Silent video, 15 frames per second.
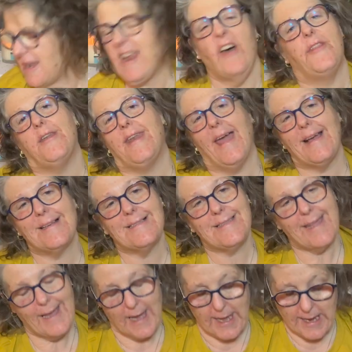Now the next
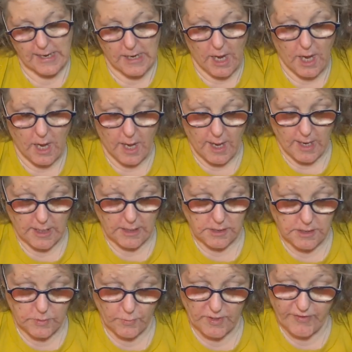thing I
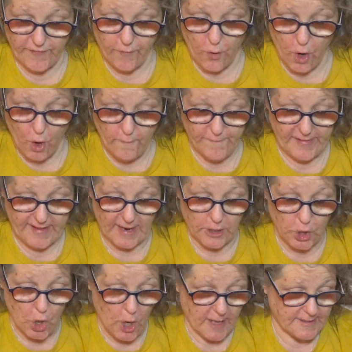got was for hopefully a
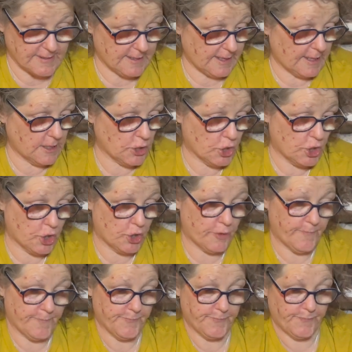cross stitch.
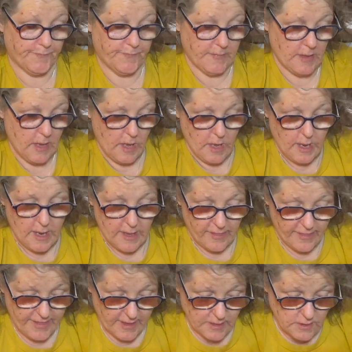
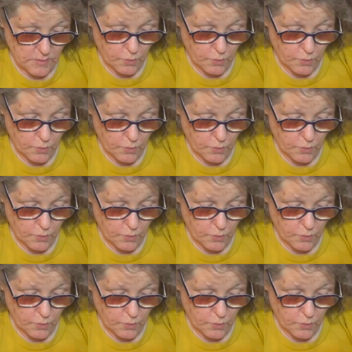This